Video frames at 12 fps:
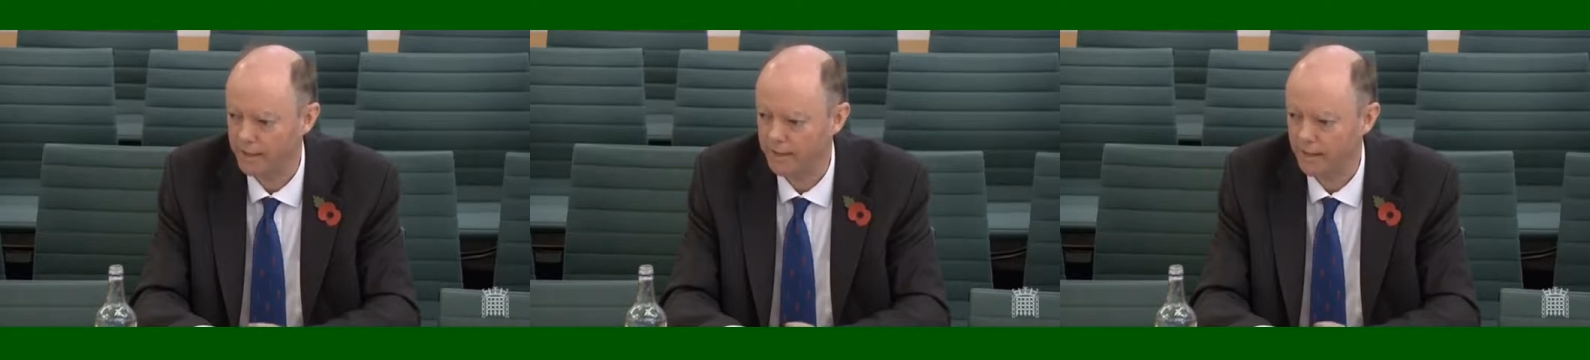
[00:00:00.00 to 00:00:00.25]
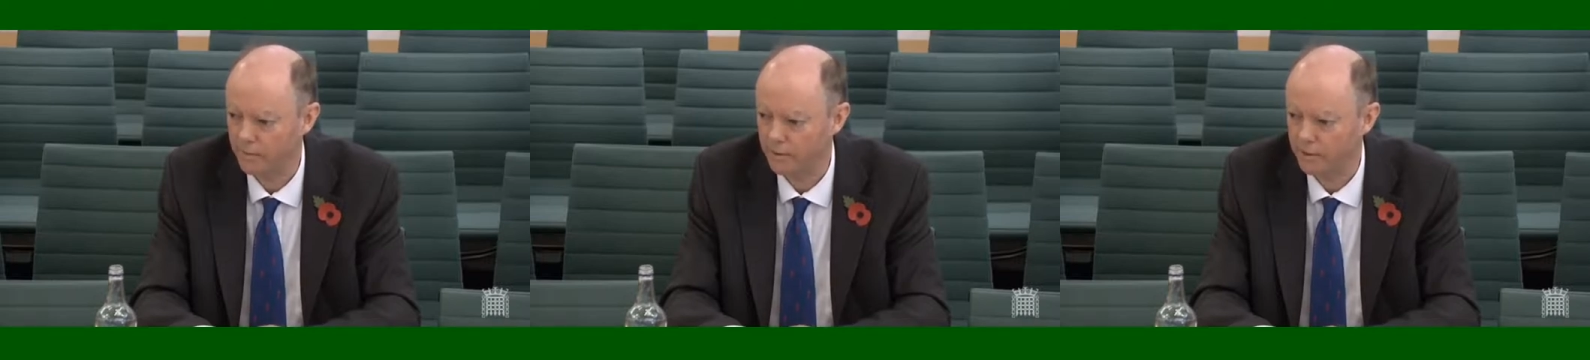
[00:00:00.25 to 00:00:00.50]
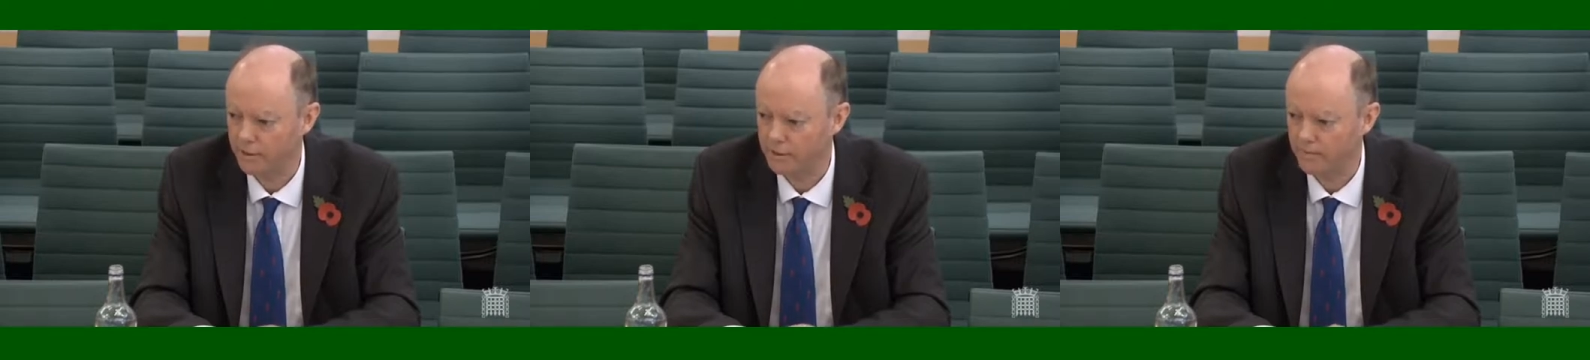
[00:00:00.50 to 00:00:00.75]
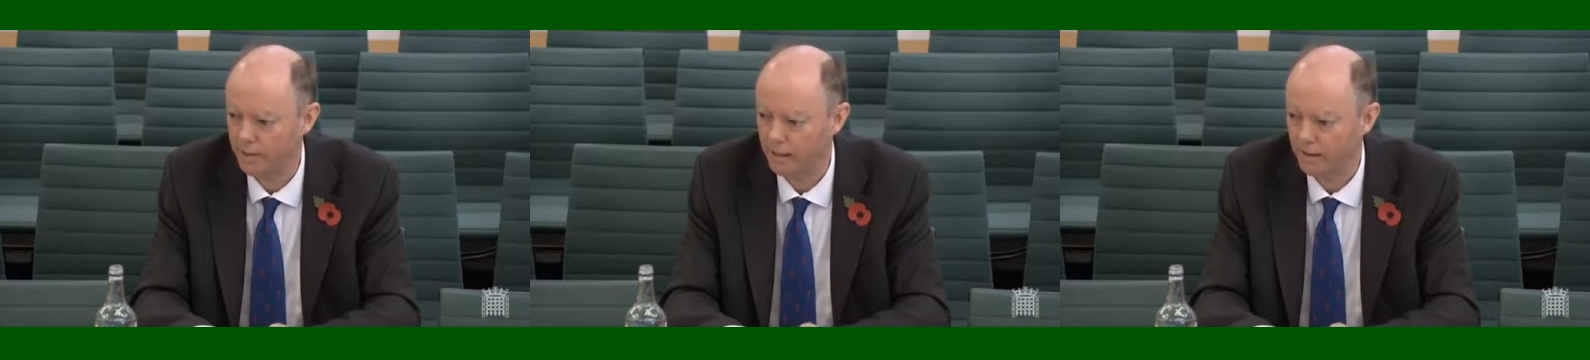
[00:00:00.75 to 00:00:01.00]
that would
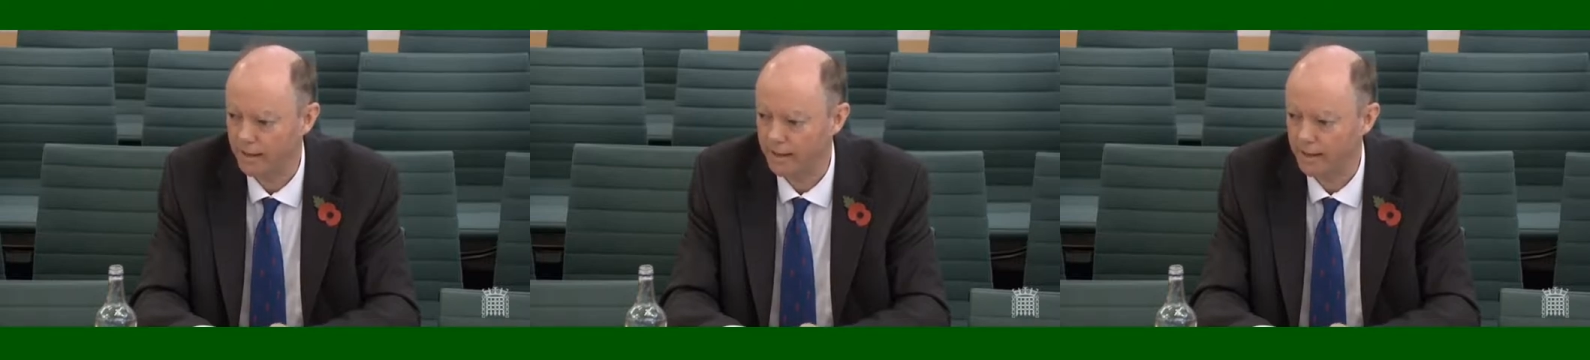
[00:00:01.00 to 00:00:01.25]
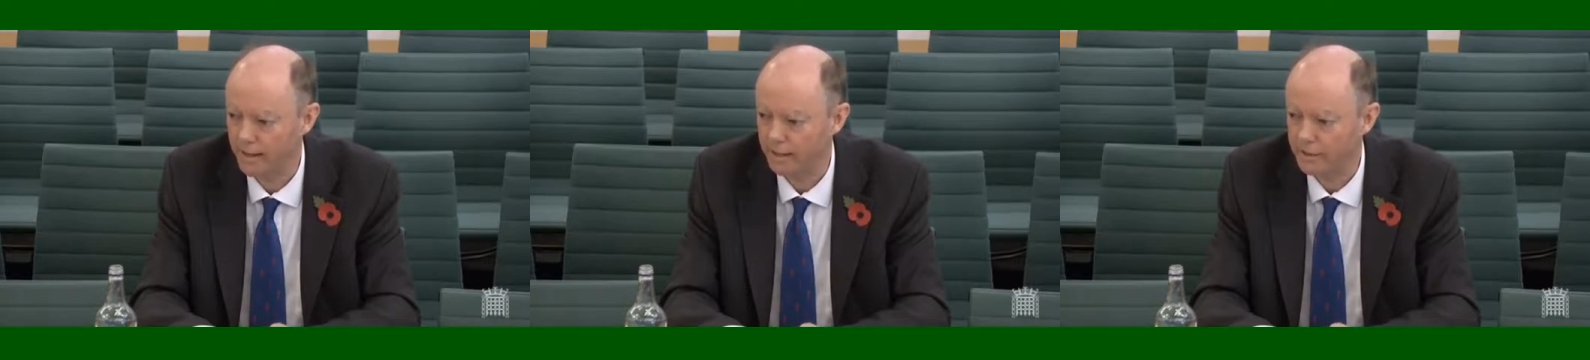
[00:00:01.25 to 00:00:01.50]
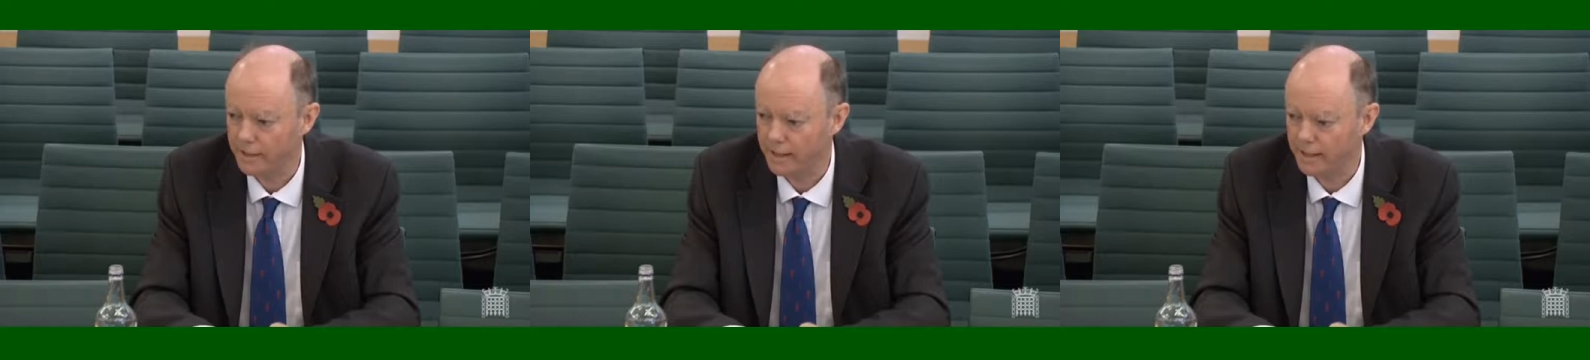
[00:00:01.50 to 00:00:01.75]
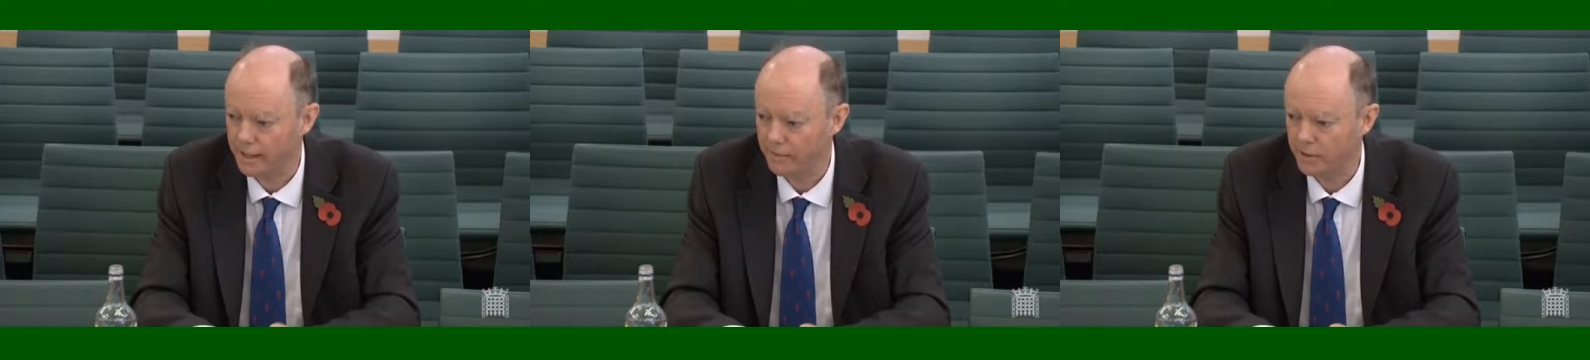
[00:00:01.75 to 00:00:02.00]
imply
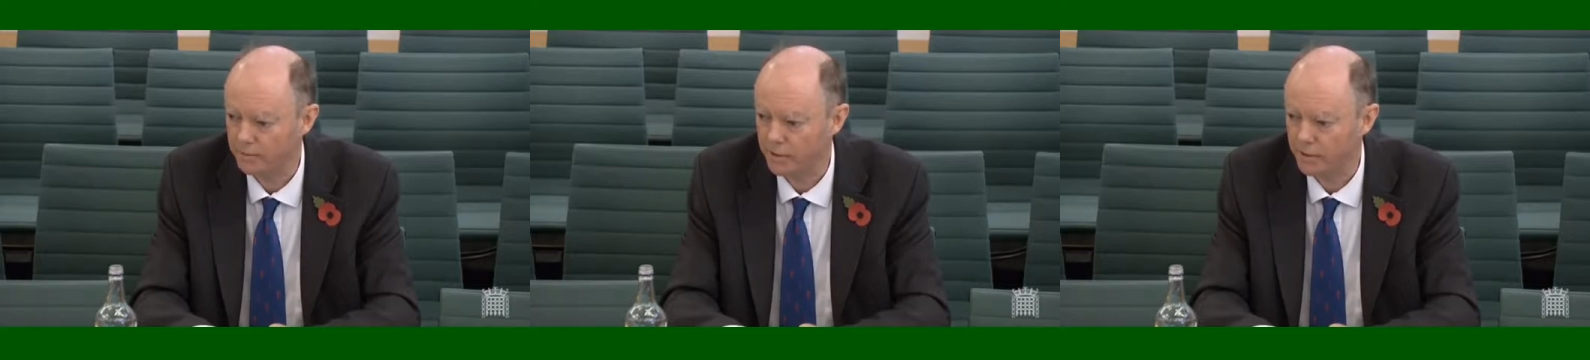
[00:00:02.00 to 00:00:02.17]
significant